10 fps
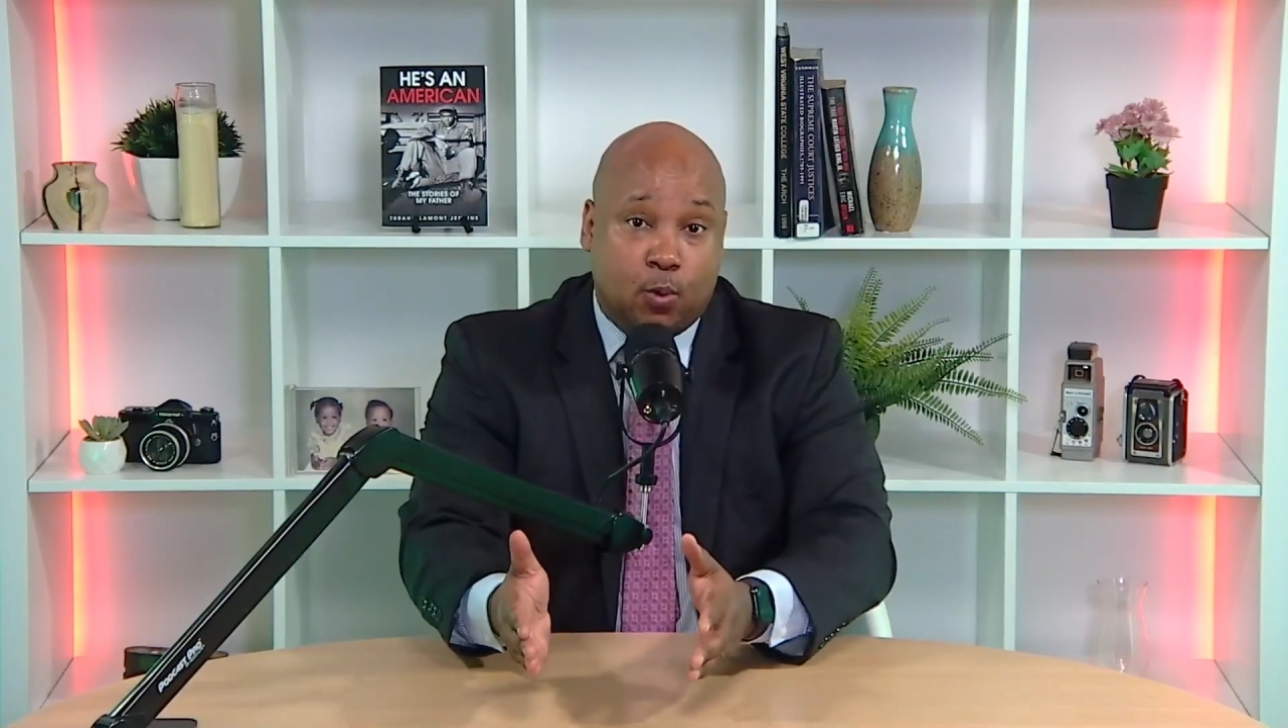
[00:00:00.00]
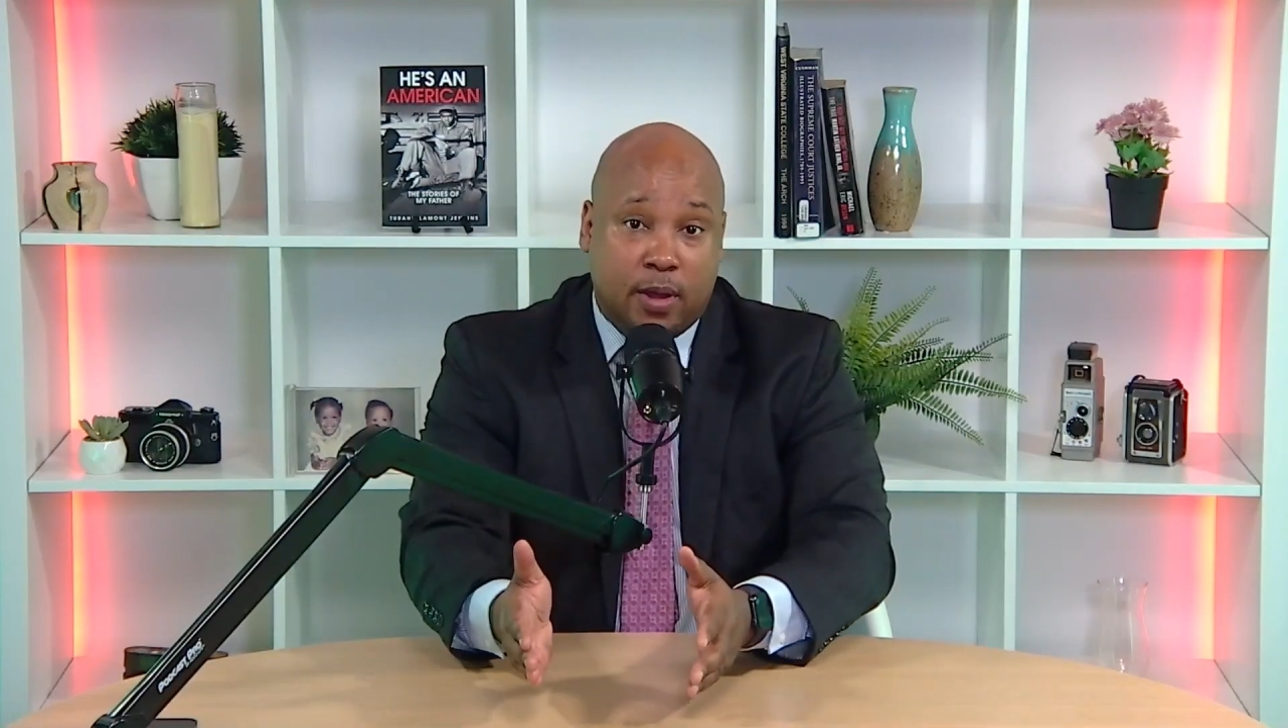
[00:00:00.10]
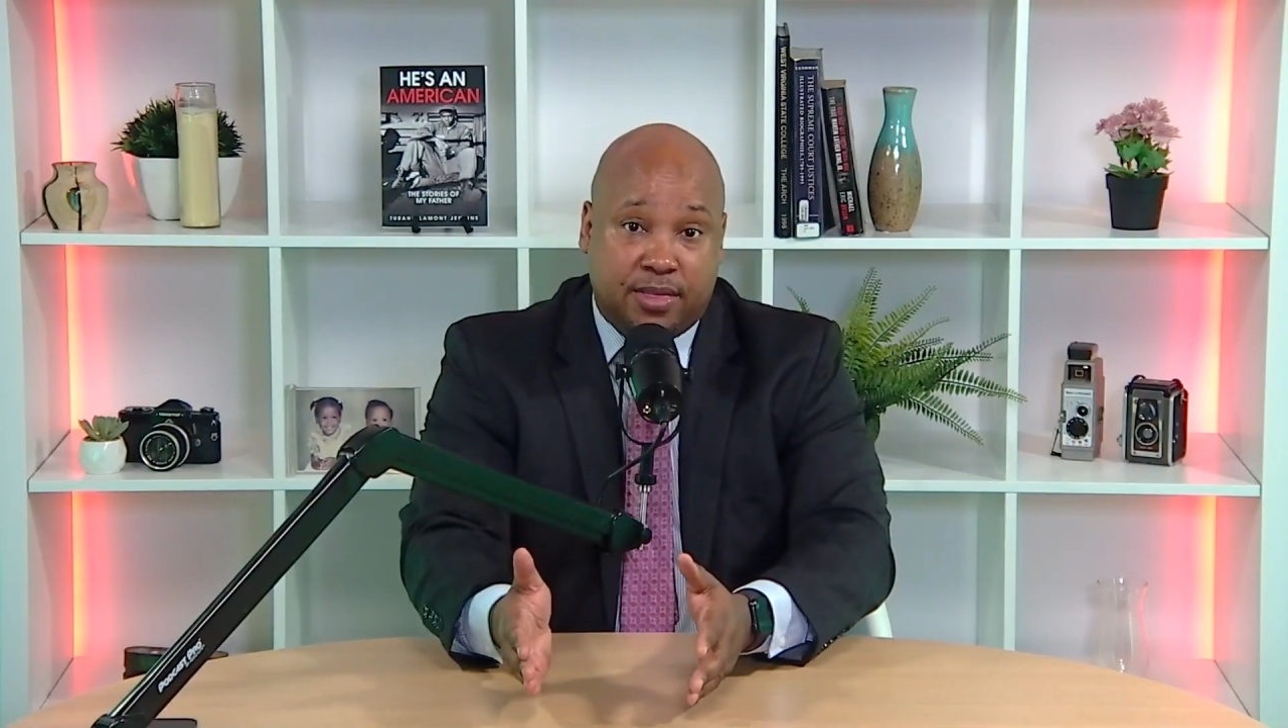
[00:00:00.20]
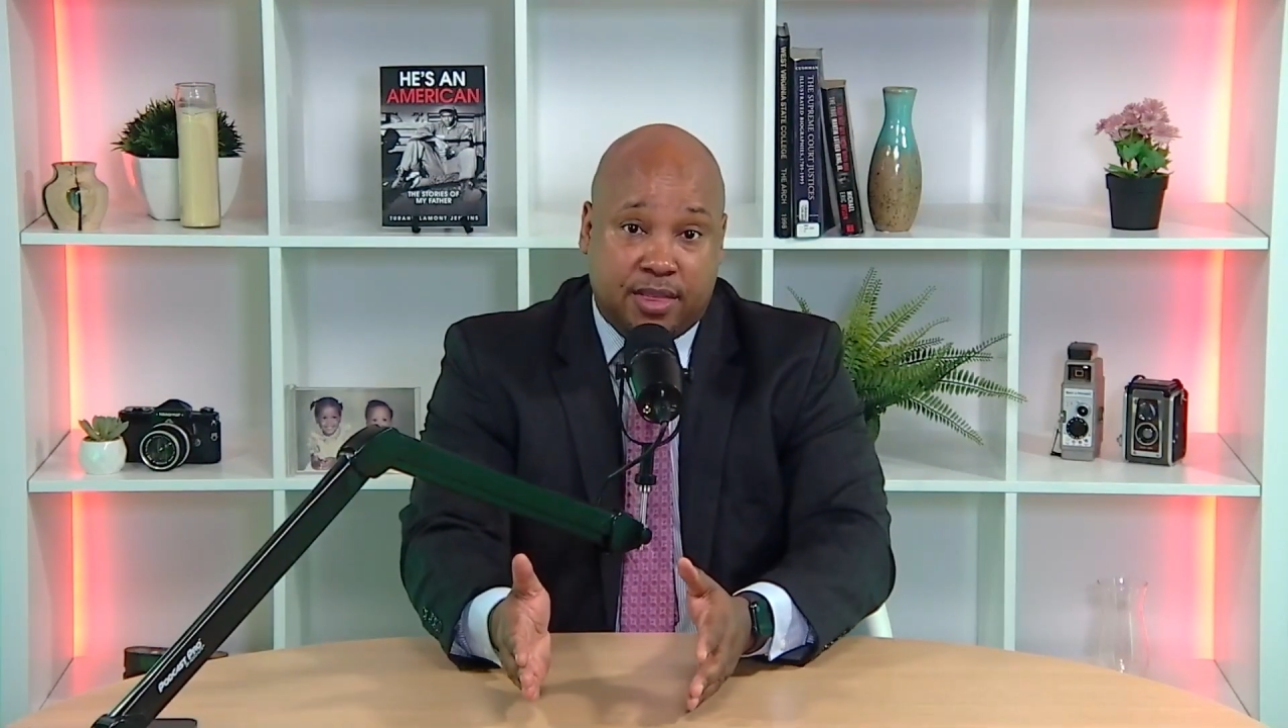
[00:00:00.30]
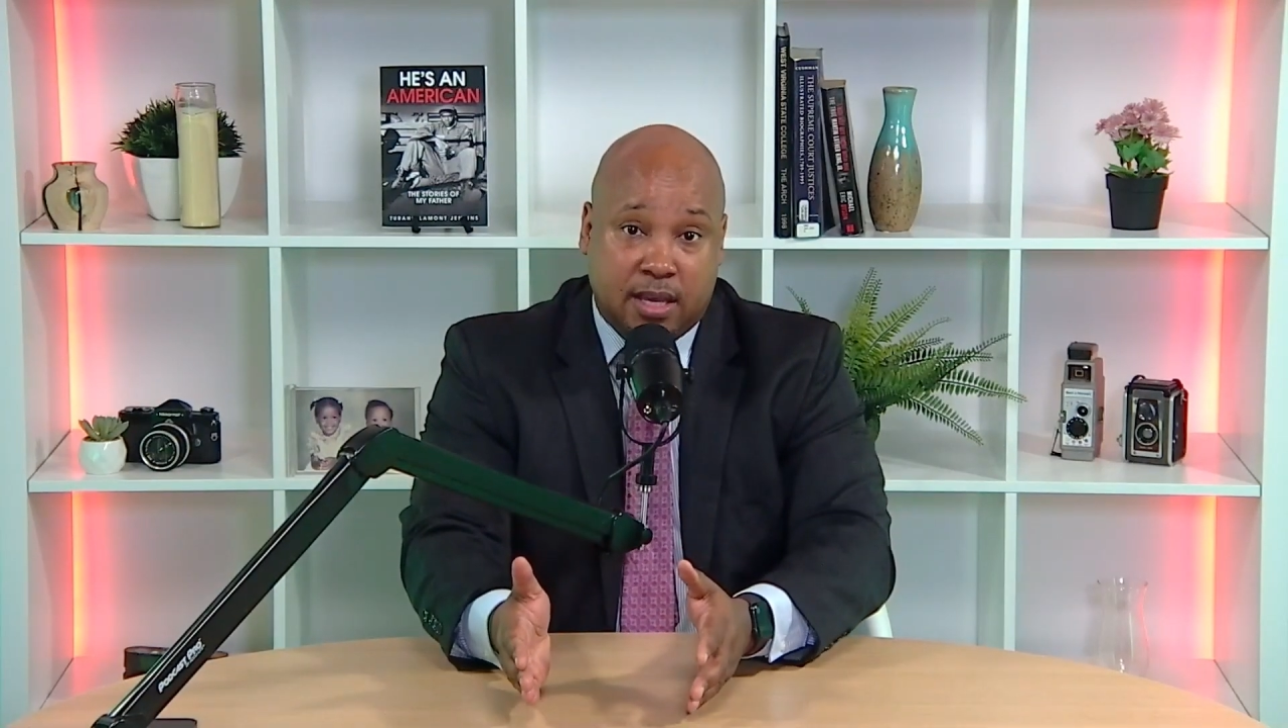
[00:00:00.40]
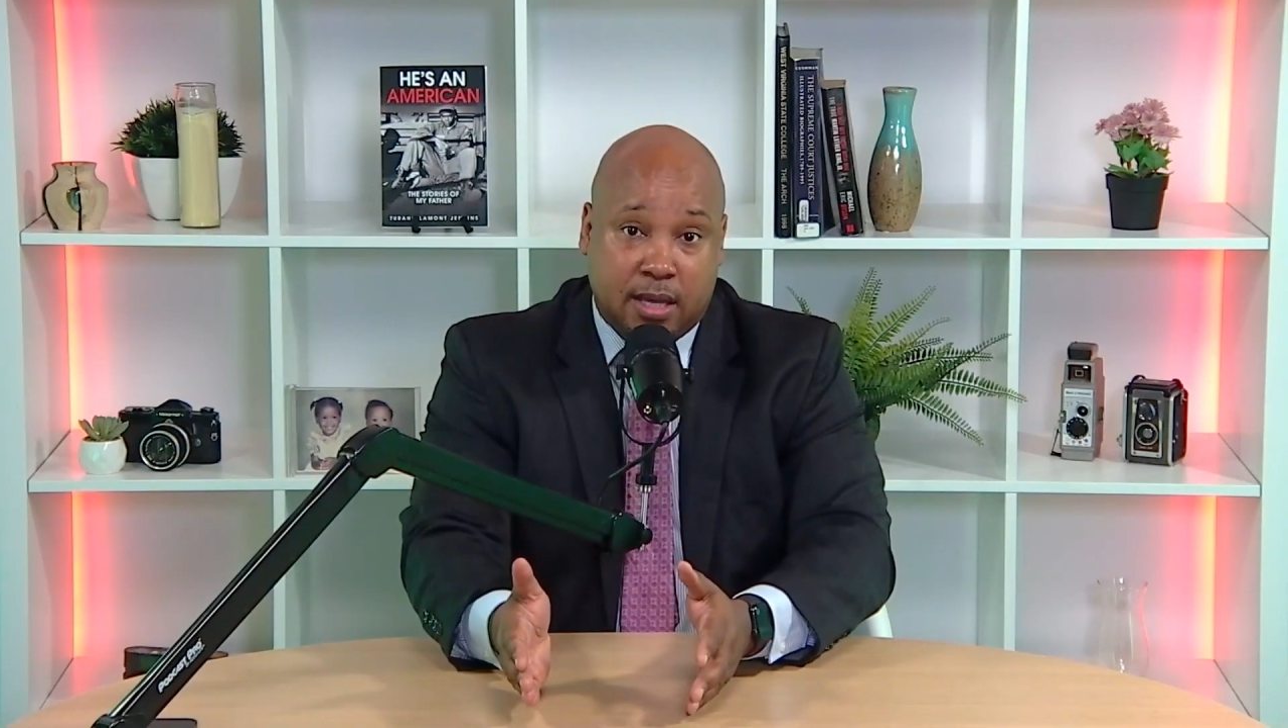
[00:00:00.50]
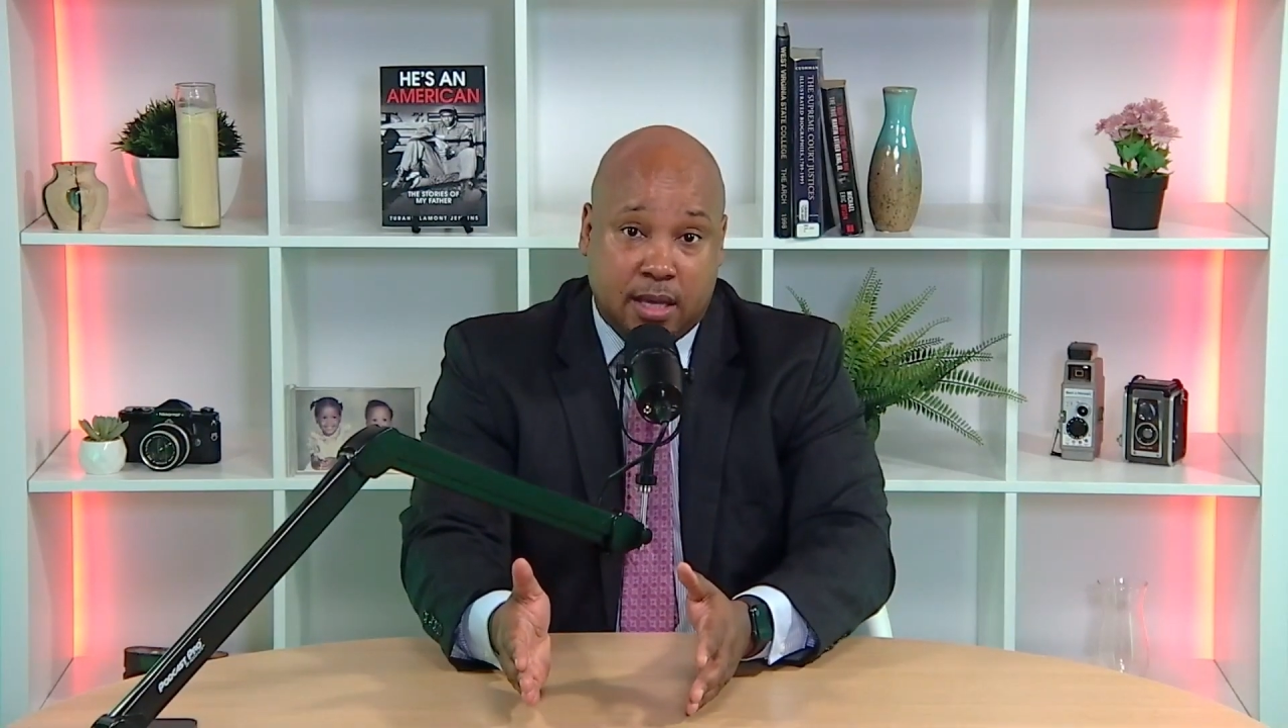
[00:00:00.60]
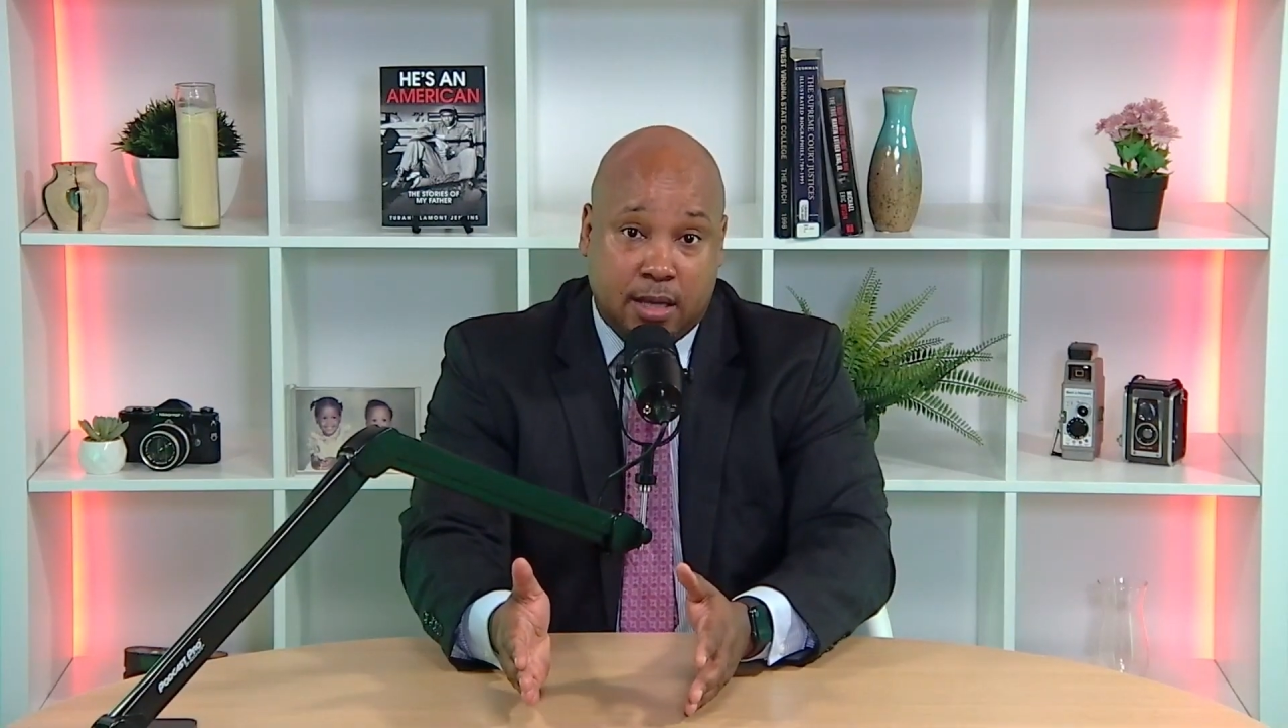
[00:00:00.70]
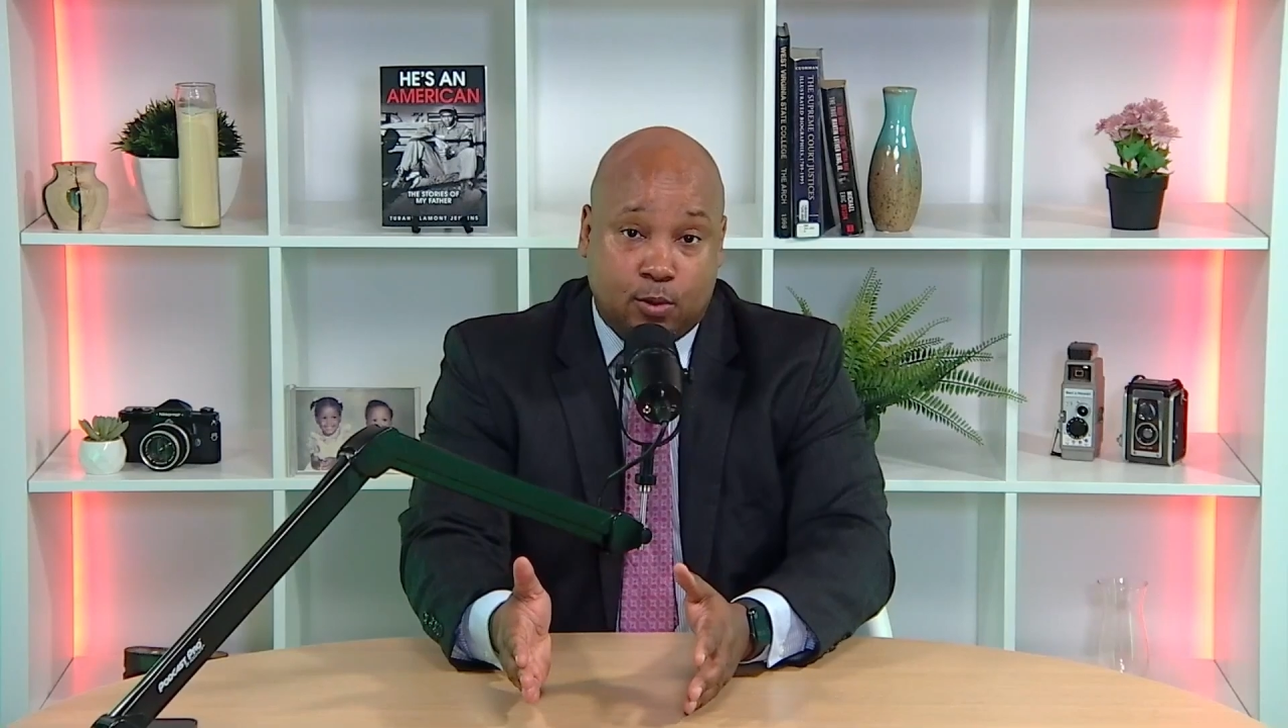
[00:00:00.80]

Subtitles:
with the